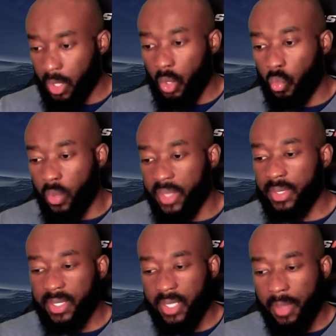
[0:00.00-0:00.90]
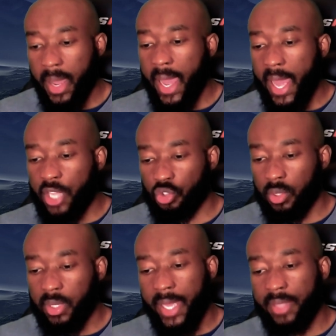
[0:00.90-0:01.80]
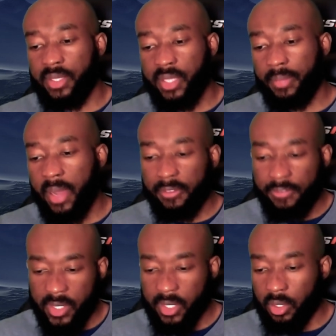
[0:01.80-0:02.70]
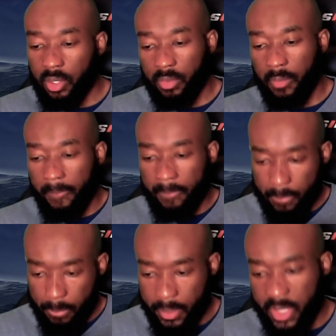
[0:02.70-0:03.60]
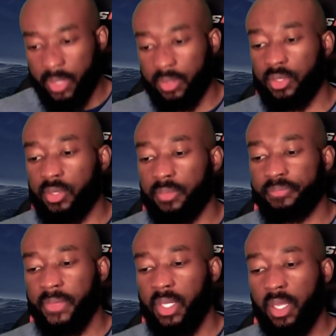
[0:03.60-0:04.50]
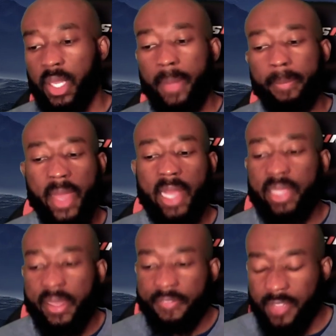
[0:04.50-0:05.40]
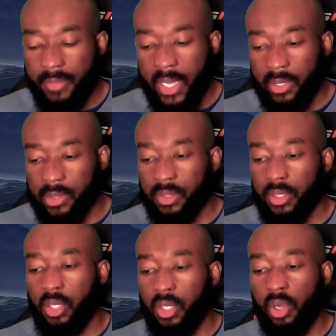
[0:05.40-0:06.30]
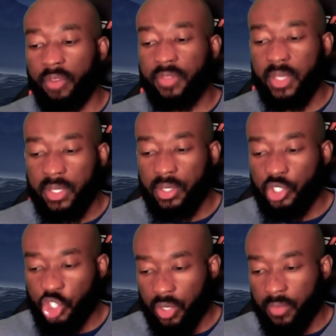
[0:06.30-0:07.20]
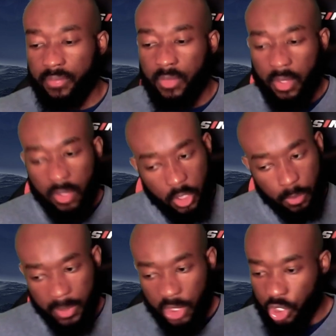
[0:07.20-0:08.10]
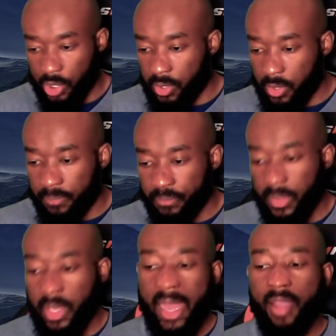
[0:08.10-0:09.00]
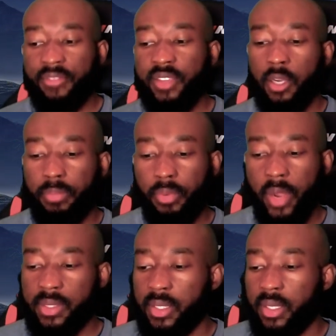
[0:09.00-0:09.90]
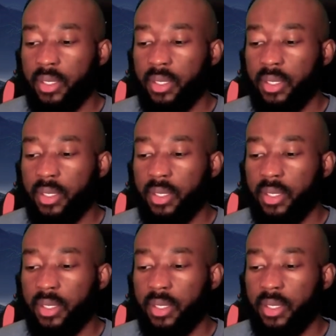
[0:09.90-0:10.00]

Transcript: with semi-astral and semi-physical beings, male and female of each species, having a breath